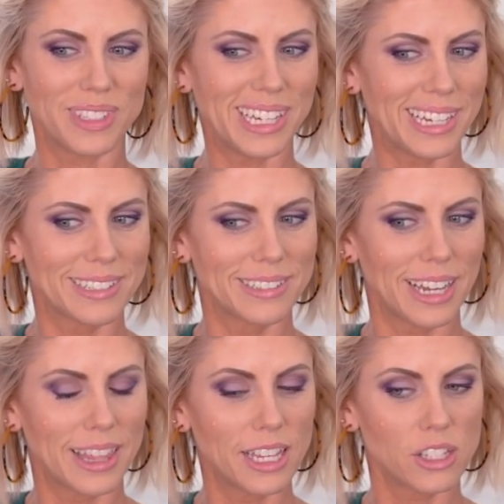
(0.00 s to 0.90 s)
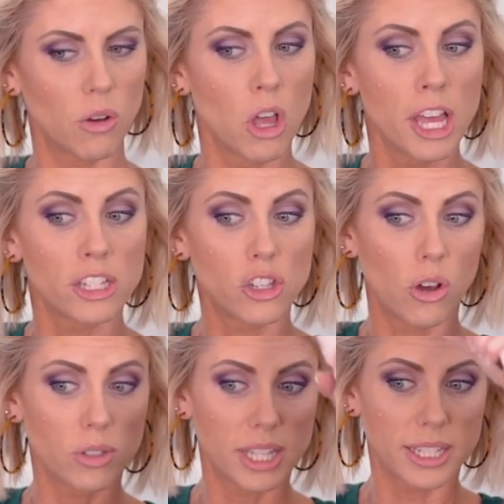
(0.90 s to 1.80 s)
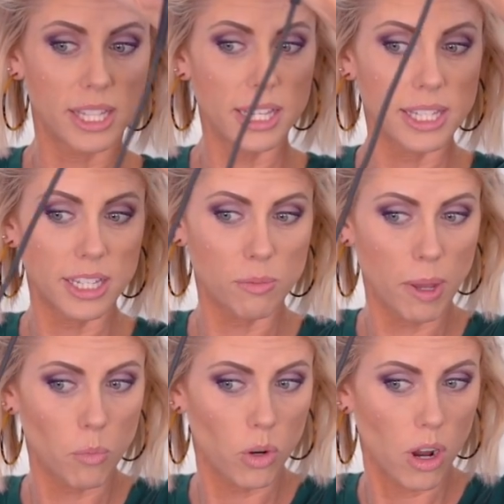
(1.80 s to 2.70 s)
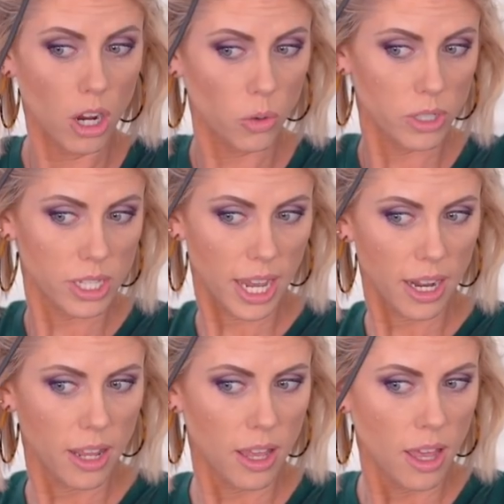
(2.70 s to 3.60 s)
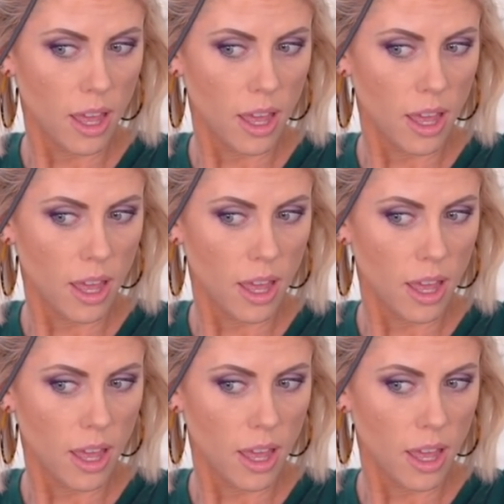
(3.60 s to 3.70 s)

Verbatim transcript: Yeah, I think so. So since this is my more awkward side,